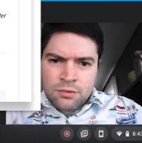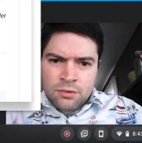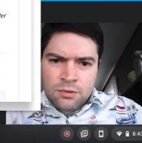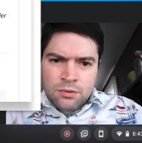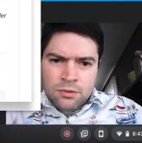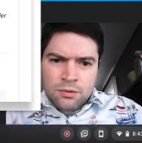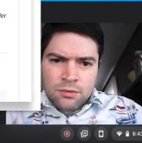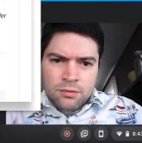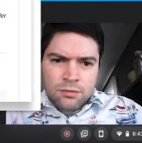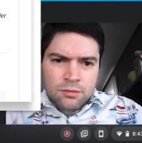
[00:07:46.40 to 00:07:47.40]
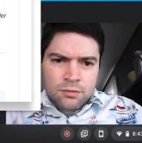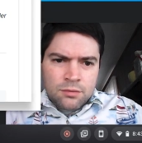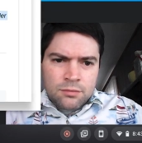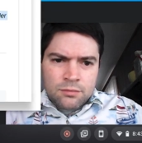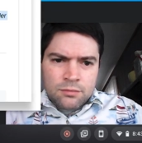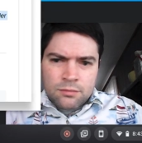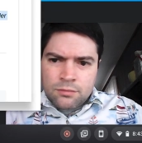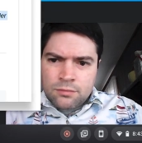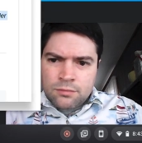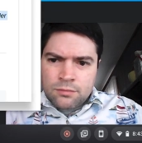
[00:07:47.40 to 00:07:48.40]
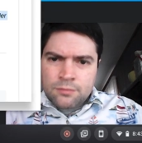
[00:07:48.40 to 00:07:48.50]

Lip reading: (no one is talking)